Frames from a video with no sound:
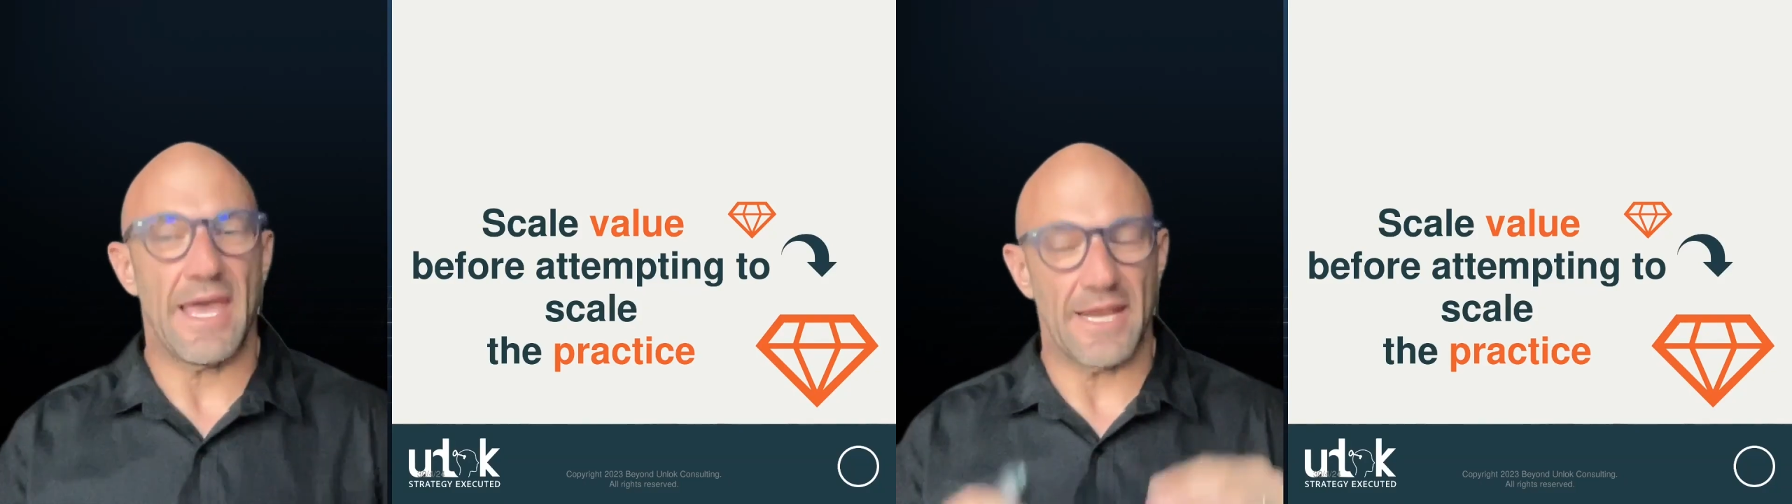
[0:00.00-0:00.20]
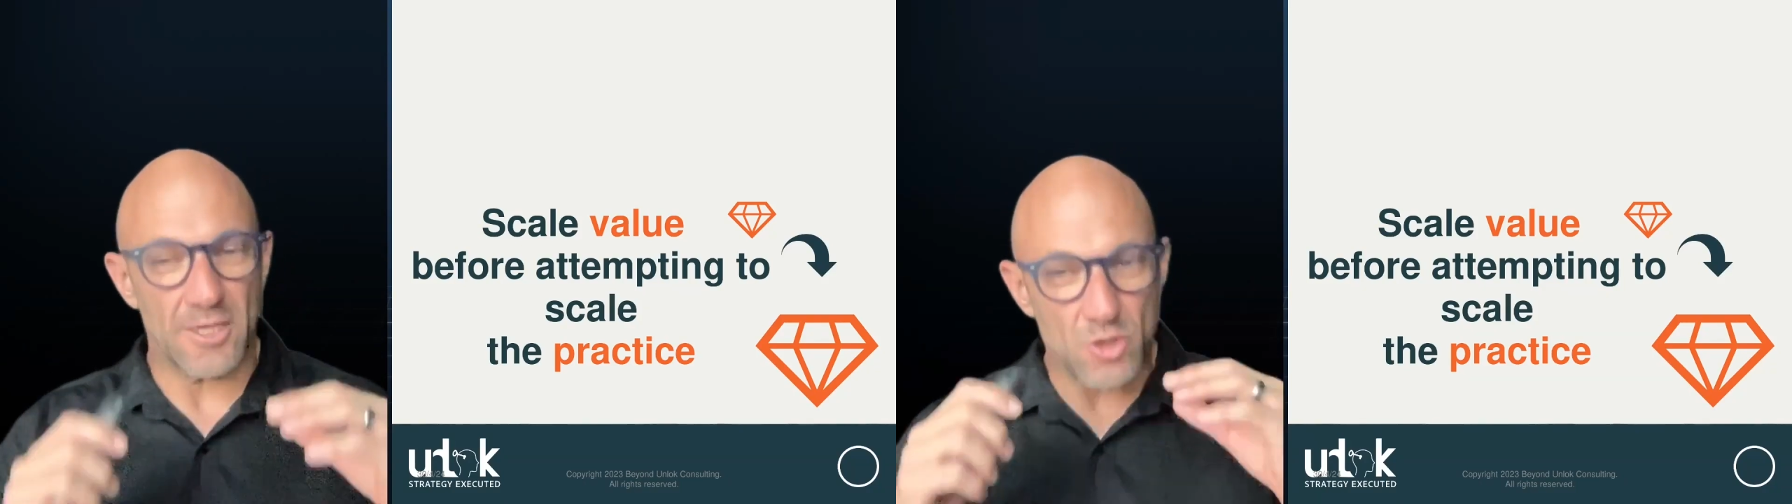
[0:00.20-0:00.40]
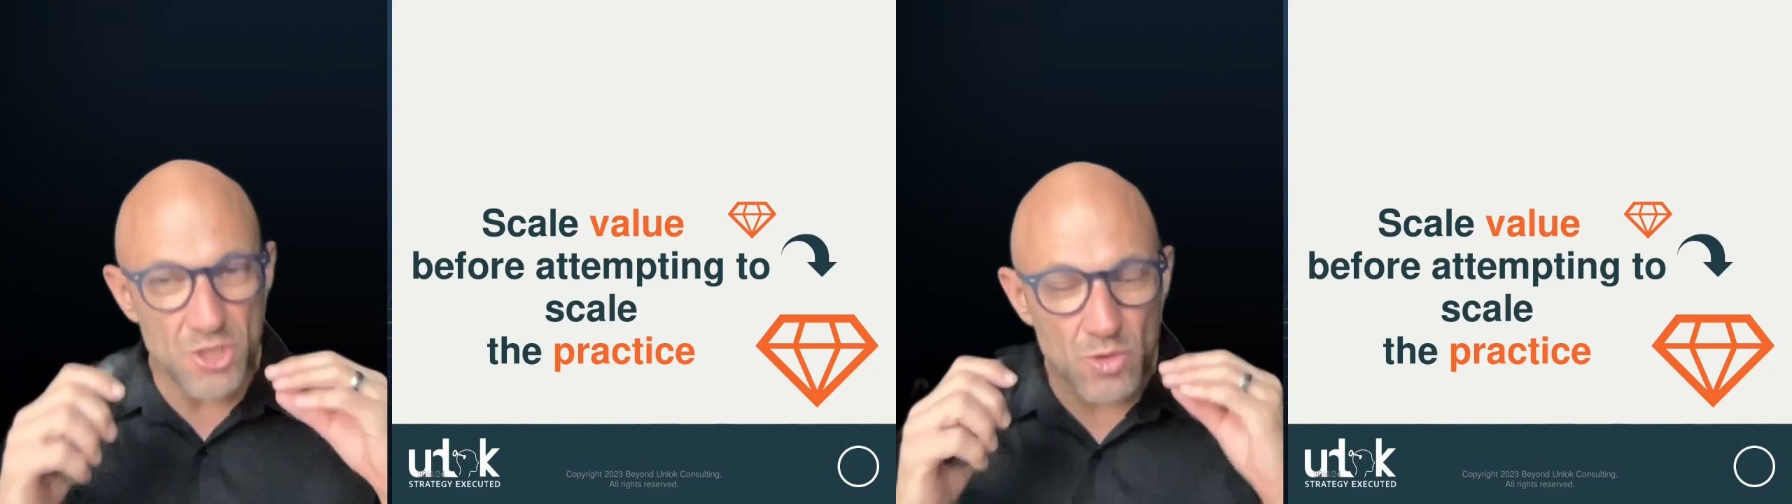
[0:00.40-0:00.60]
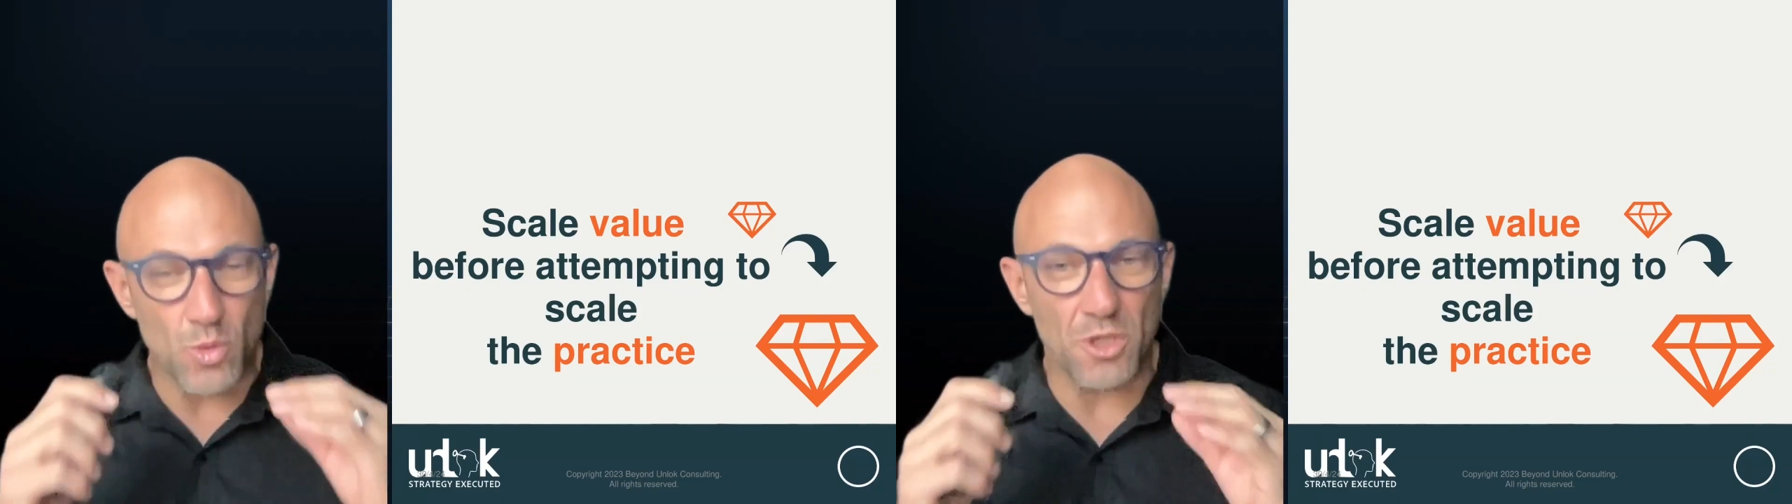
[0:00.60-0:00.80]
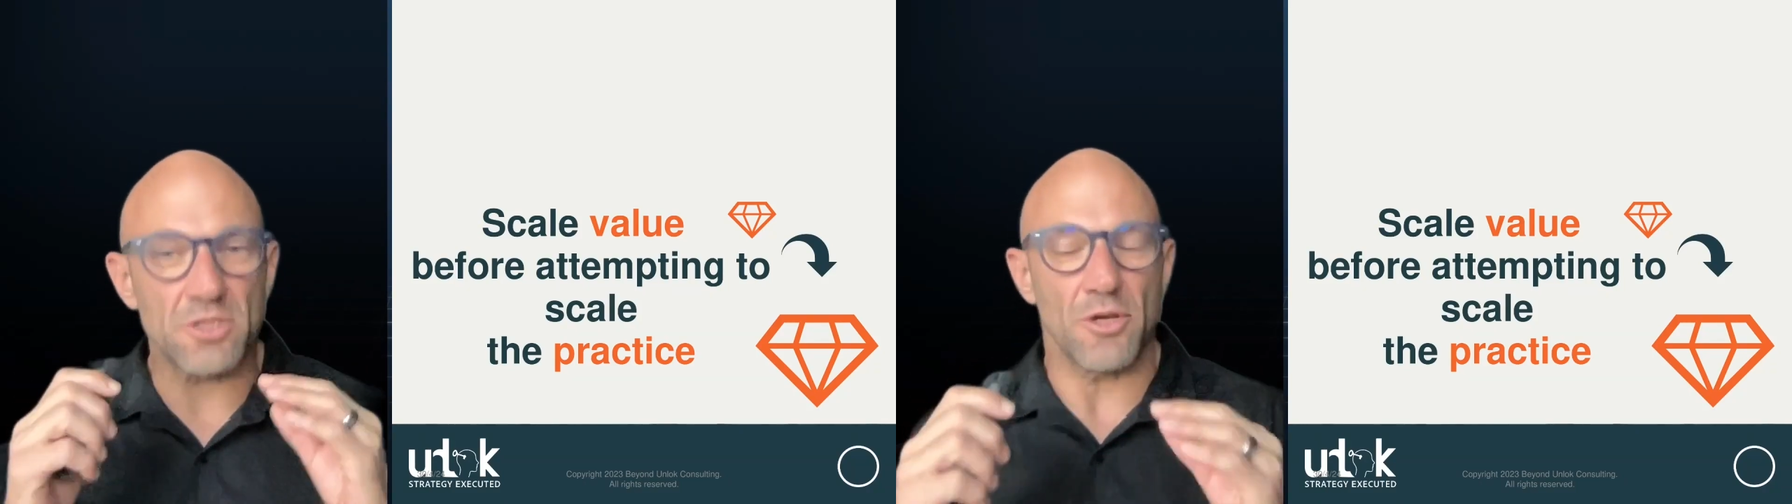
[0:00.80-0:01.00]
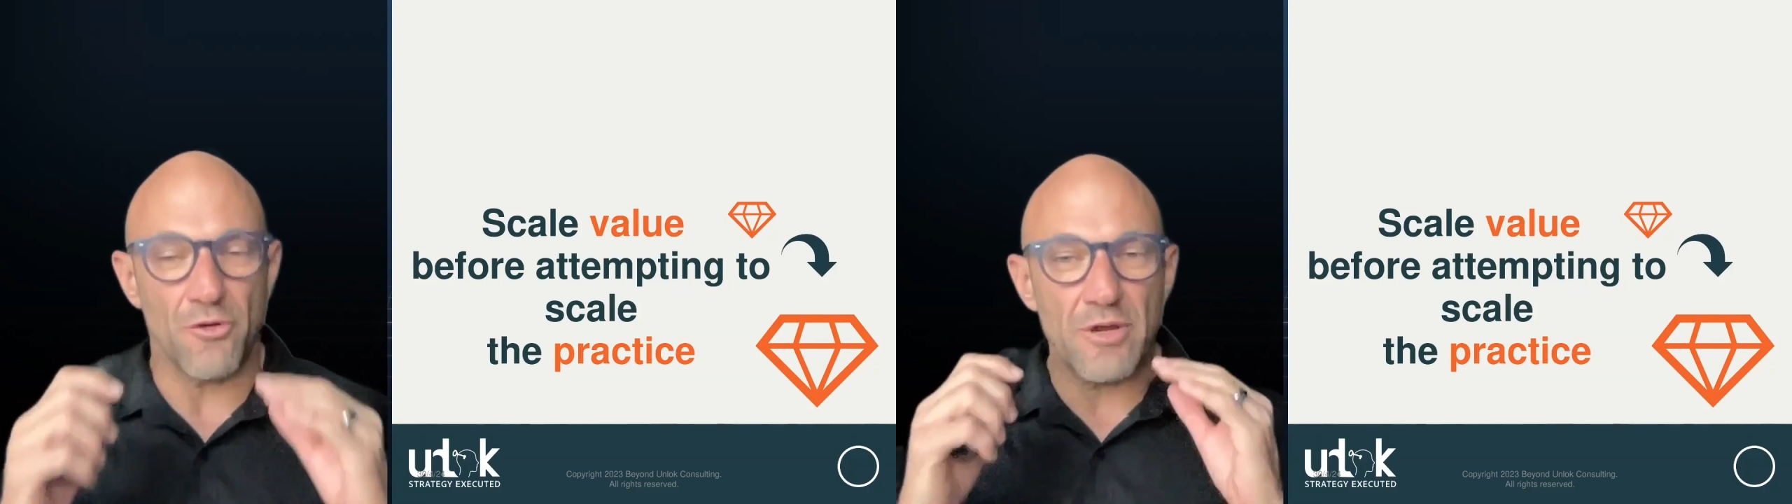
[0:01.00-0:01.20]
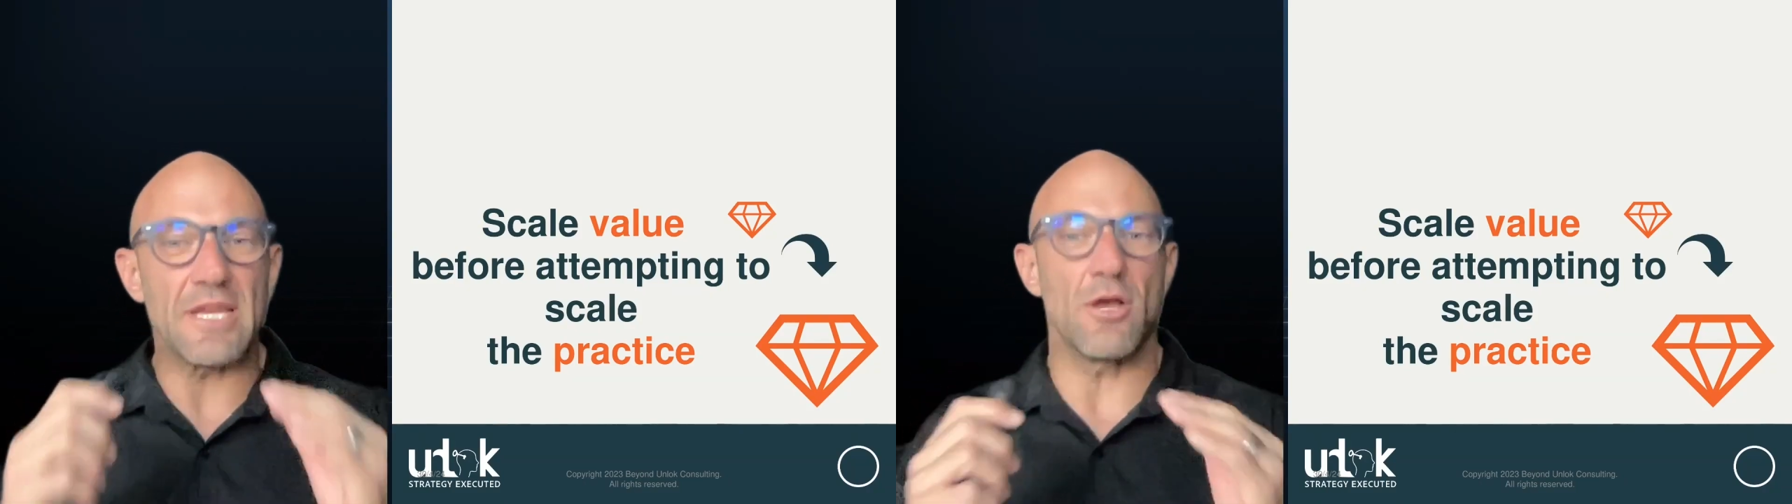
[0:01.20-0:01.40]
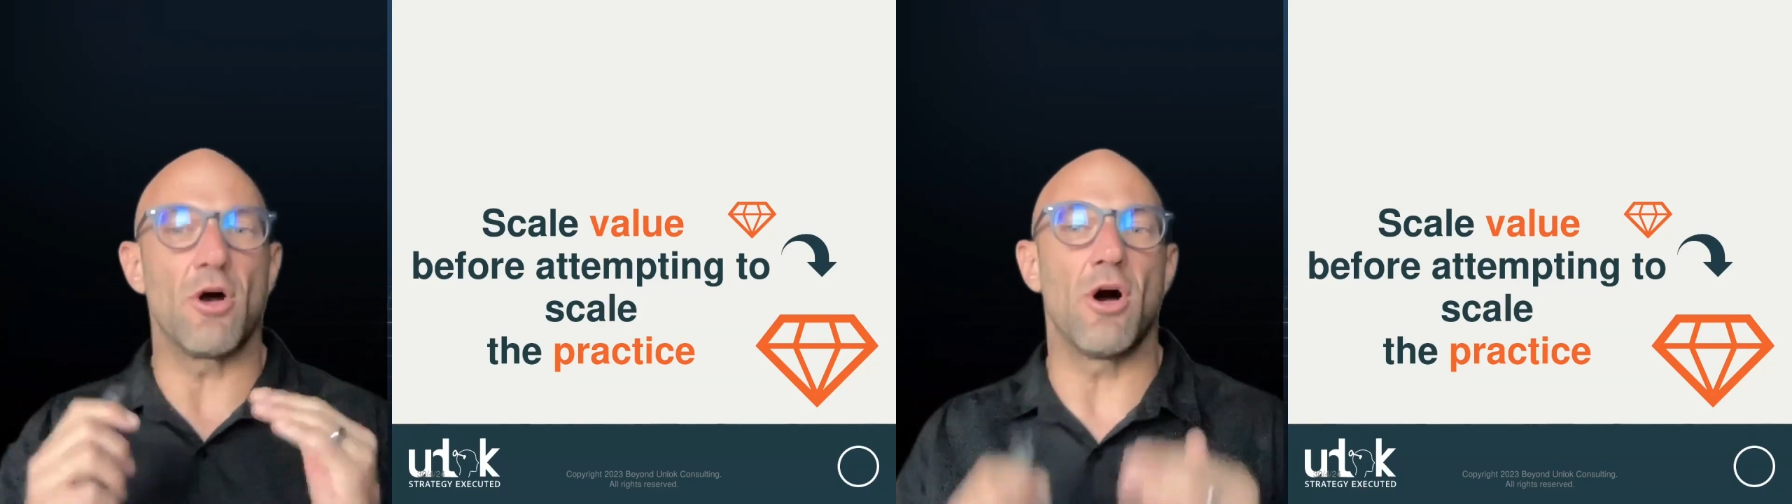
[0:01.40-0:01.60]
And I just worked
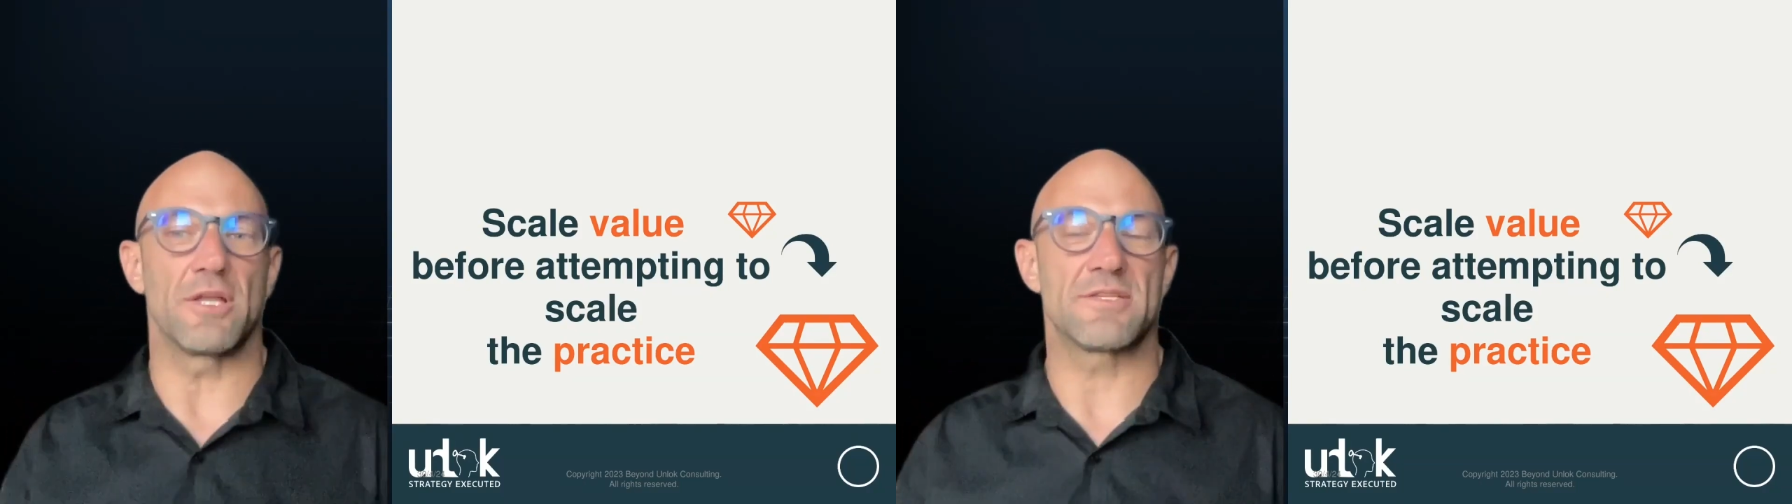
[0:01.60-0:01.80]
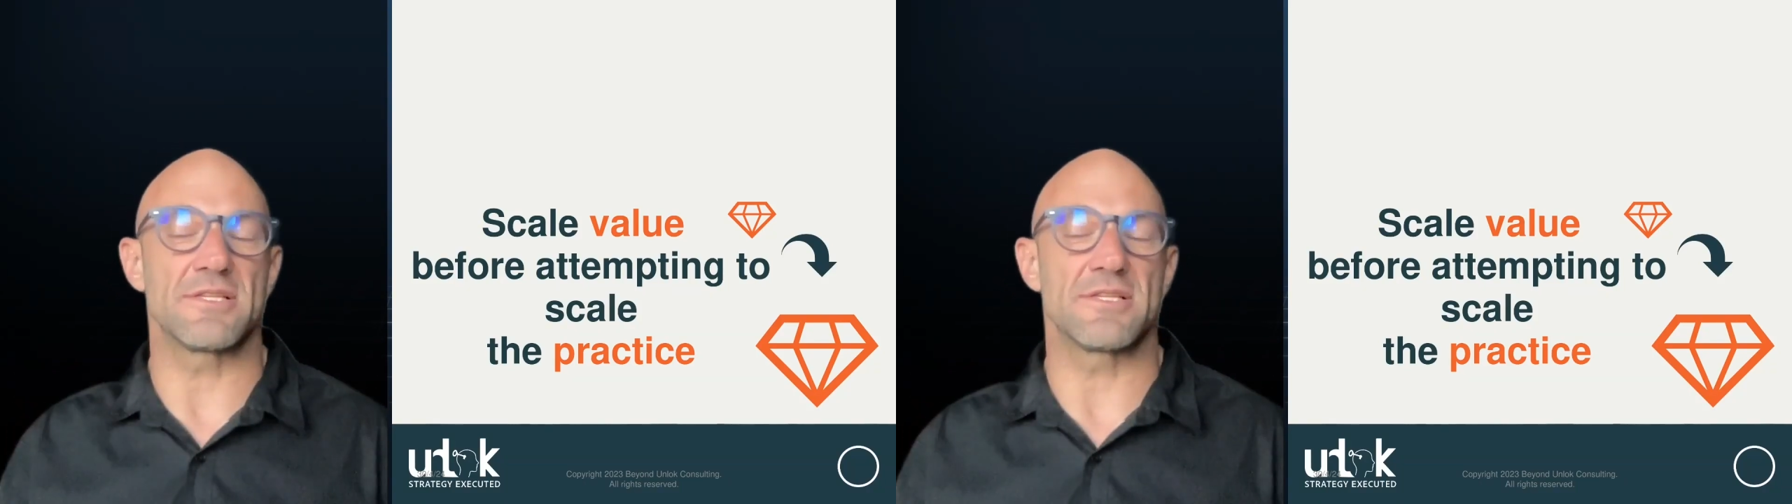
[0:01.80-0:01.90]
really hard